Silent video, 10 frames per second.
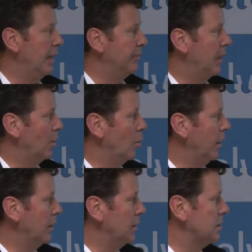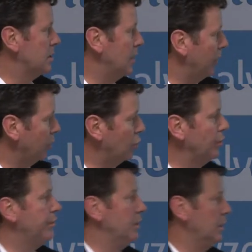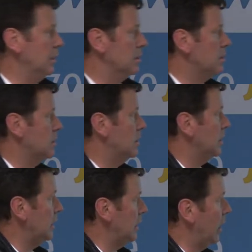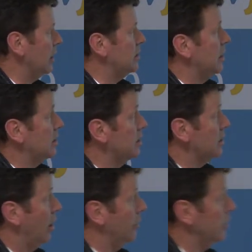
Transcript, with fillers: out that awareness. Now the good thing is, in architectures like